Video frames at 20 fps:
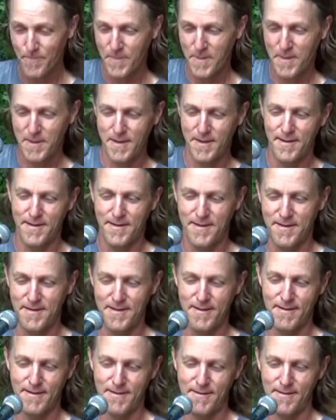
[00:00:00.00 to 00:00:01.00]

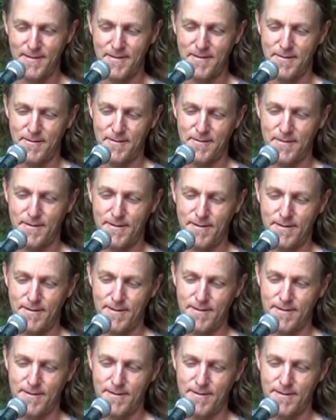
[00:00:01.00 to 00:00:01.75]
(silence)